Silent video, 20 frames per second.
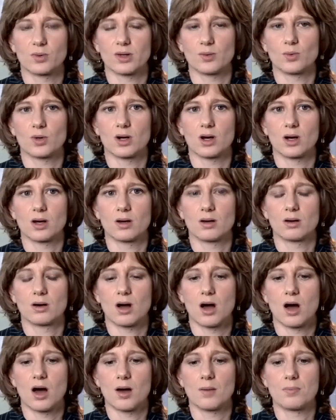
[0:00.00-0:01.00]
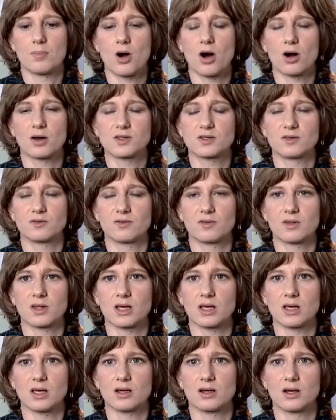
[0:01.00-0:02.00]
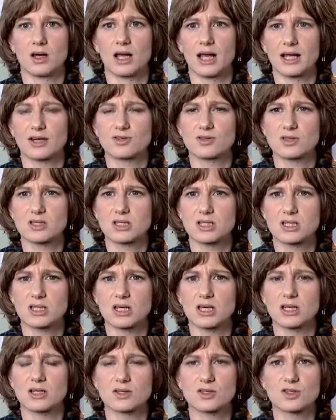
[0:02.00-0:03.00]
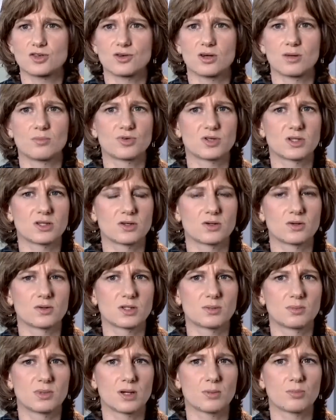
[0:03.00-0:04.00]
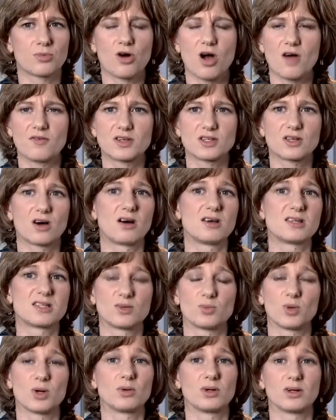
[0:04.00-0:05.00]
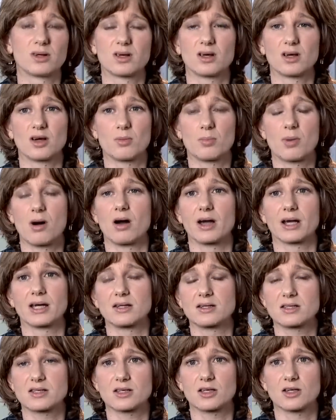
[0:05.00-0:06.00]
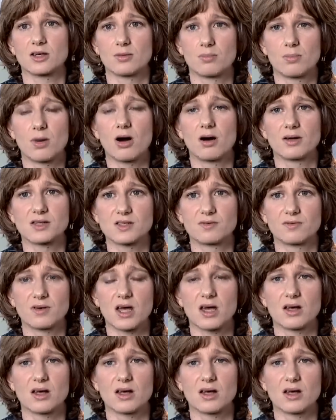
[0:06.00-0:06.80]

We were part of the electricity industry in Brazil was being privatised, and we were looking at buying into part of